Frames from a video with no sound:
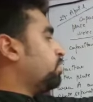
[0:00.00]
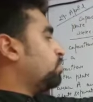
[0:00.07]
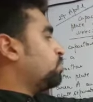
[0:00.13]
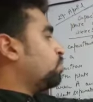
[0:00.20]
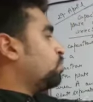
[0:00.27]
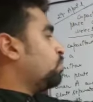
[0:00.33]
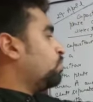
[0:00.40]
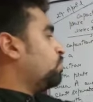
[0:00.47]

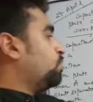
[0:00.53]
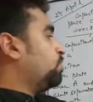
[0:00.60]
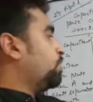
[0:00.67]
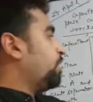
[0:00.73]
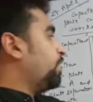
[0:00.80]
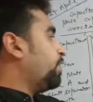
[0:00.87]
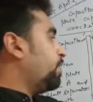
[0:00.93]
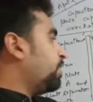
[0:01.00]
So
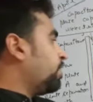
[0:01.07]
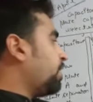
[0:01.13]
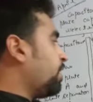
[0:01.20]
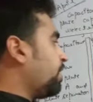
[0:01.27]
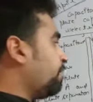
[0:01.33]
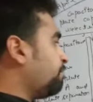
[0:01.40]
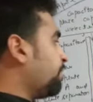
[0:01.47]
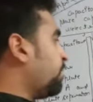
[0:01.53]
here I
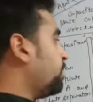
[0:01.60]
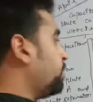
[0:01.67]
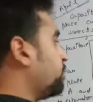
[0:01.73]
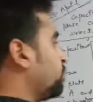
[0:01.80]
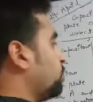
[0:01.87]
am telling